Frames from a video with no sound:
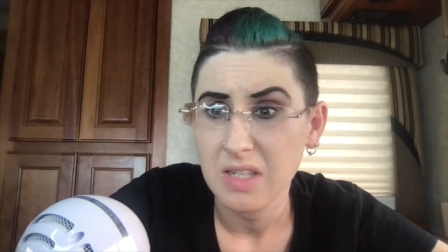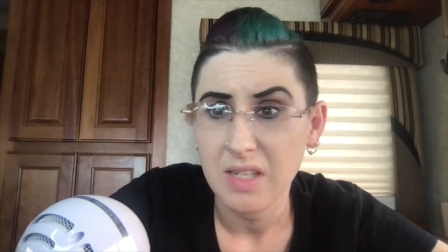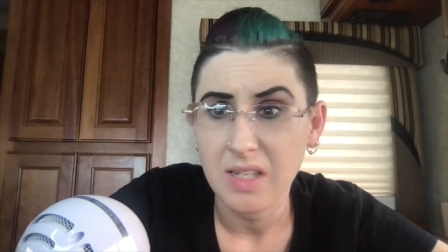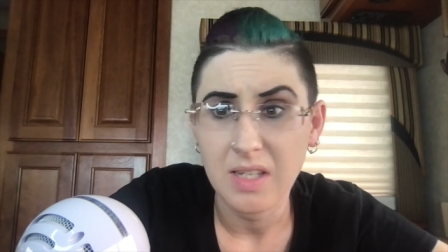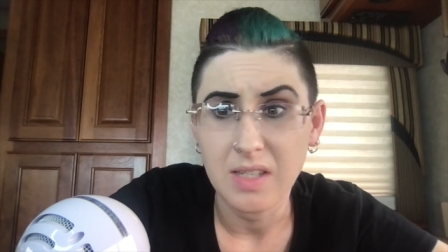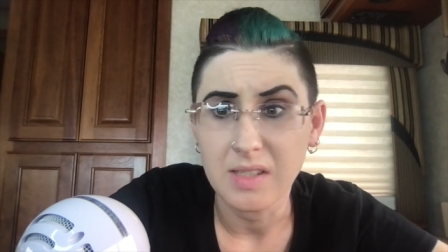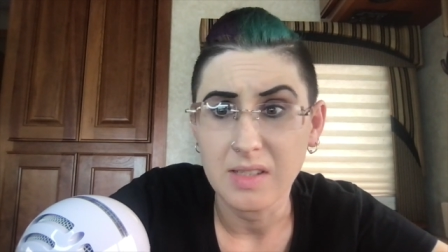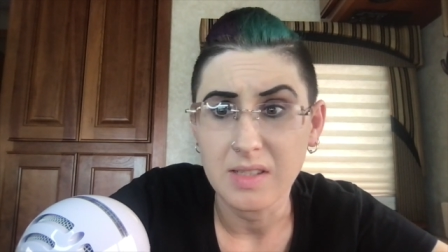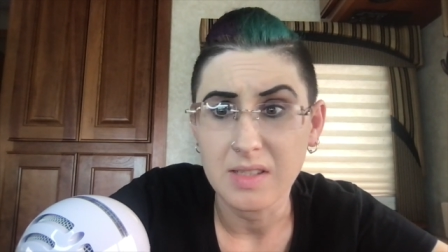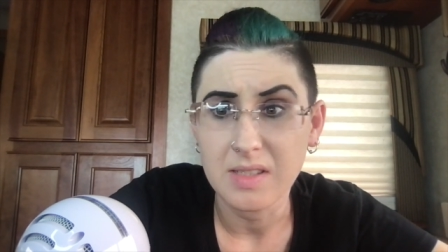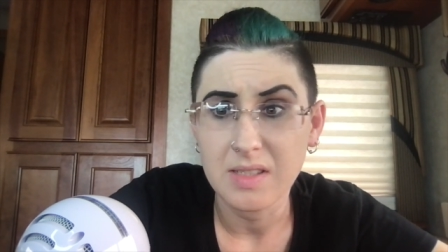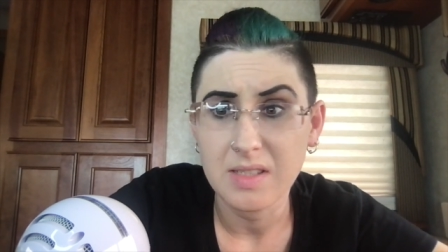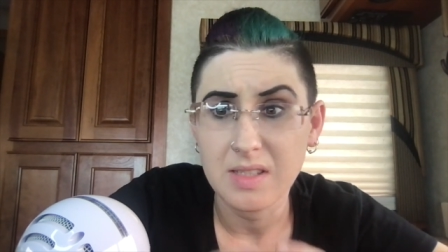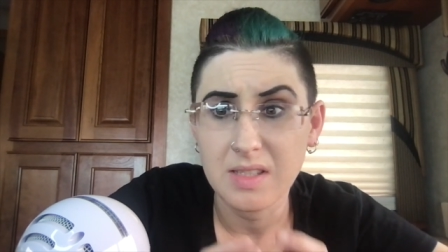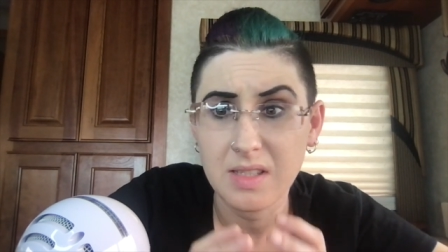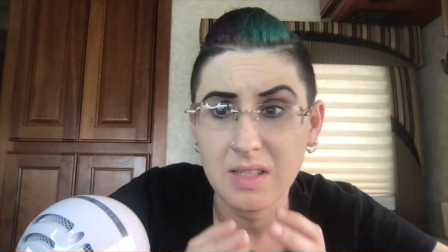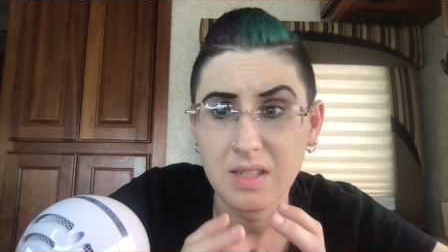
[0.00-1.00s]

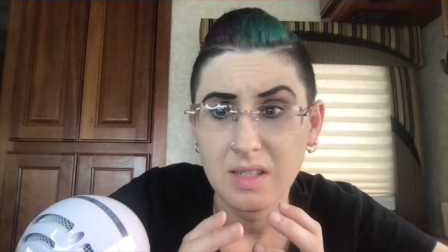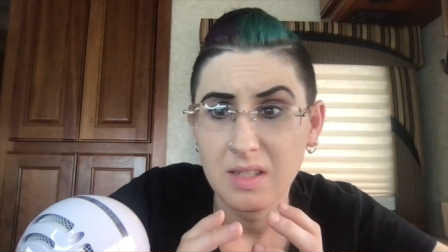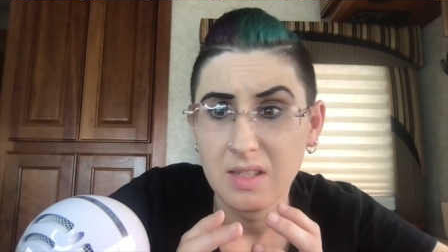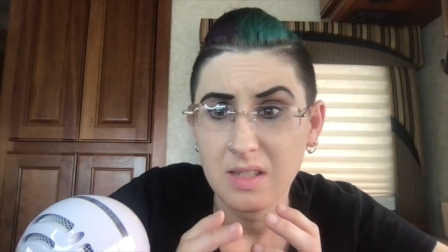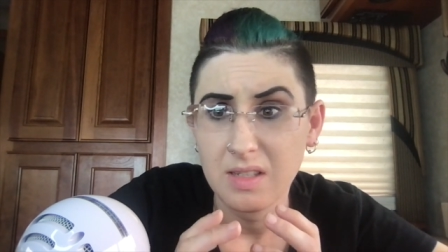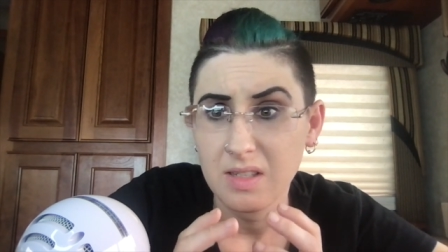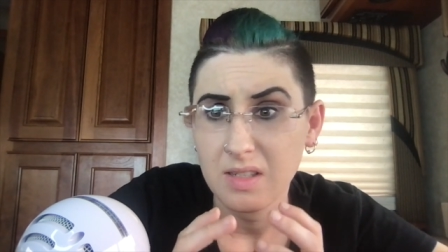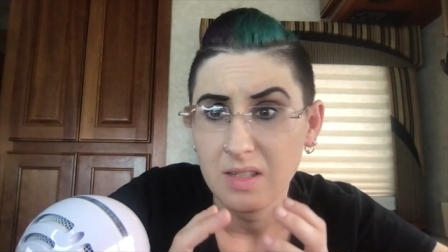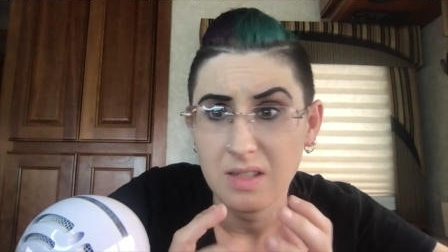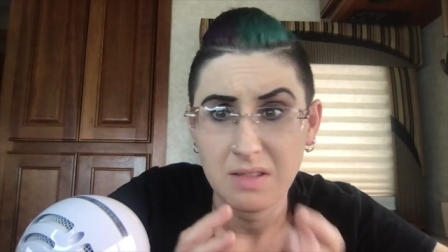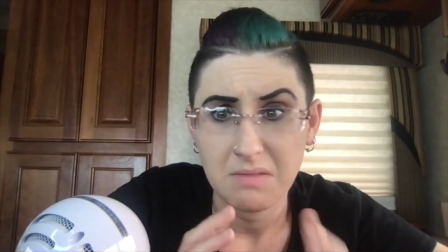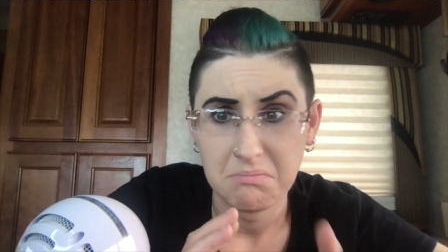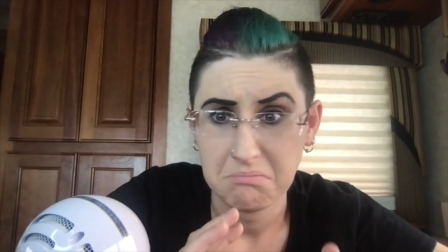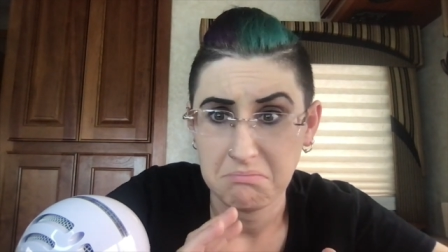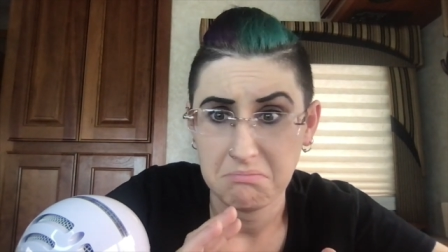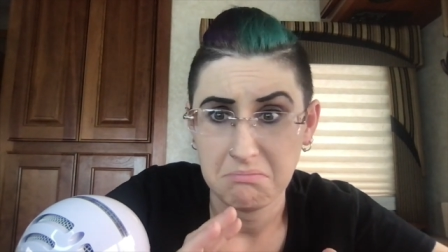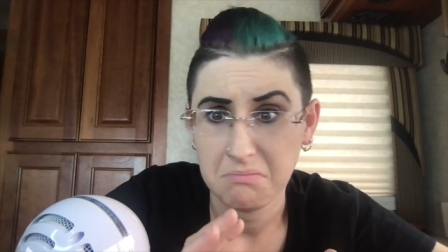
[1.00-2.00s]
is
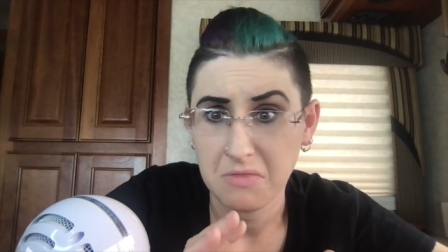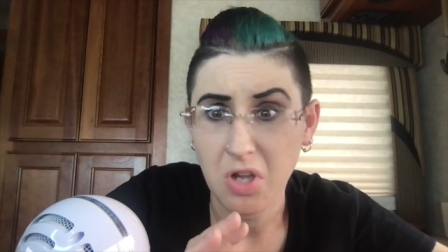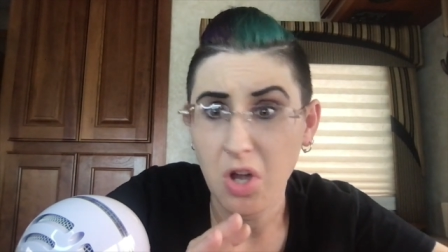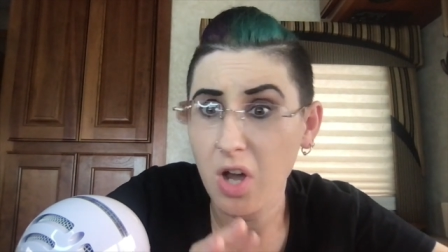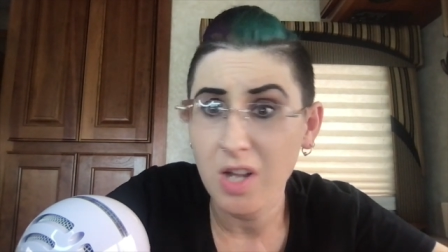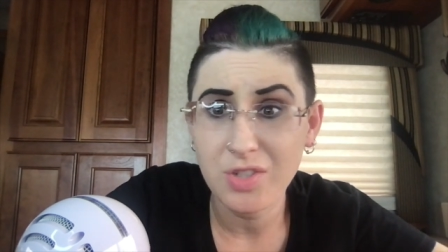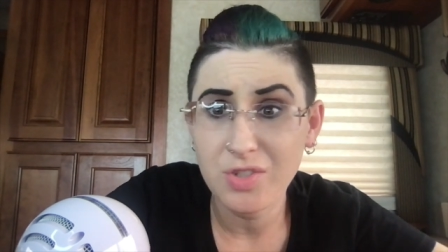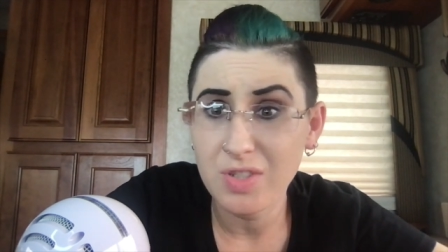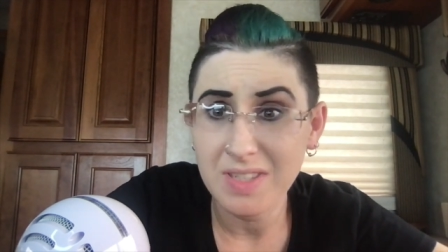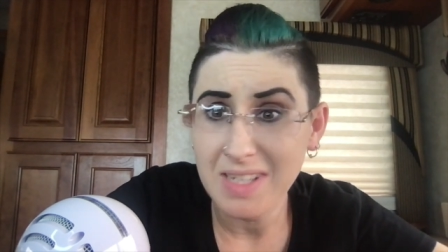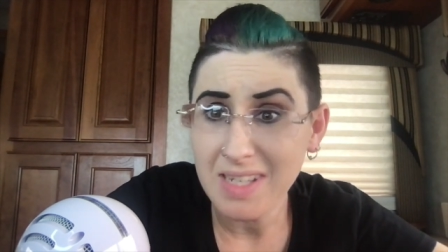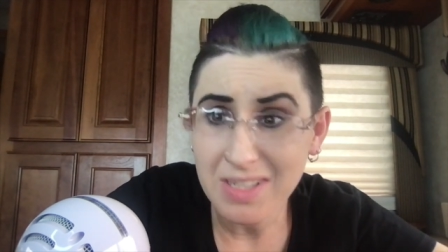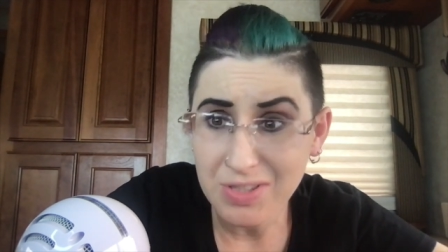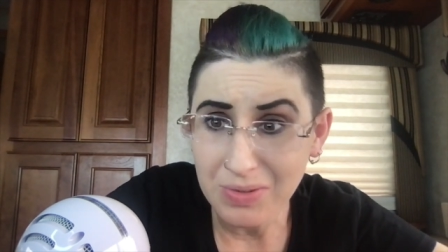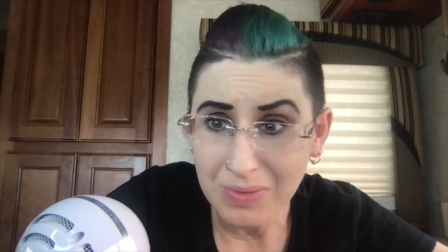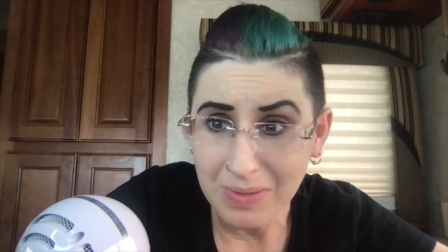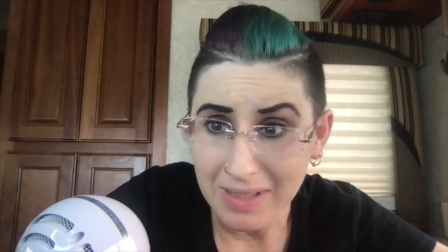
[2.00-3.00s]

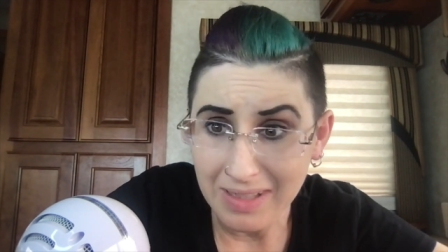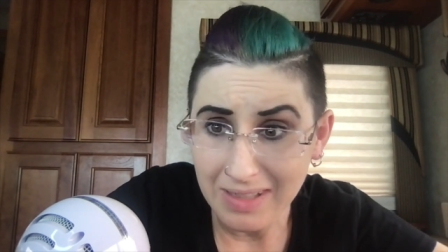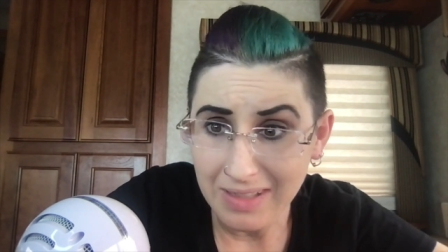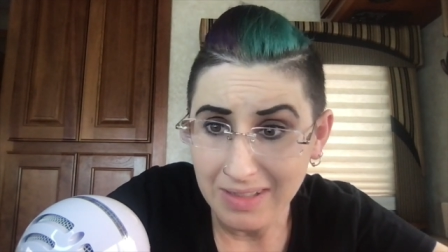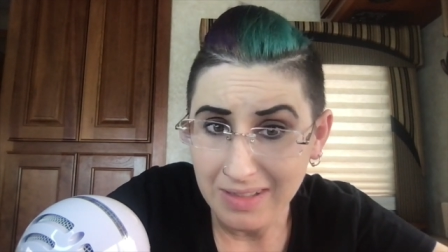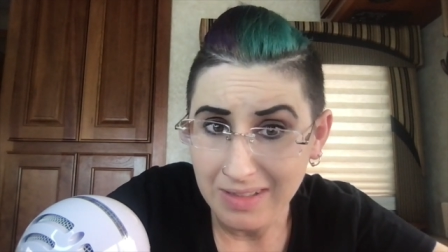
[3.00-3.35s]
contradictory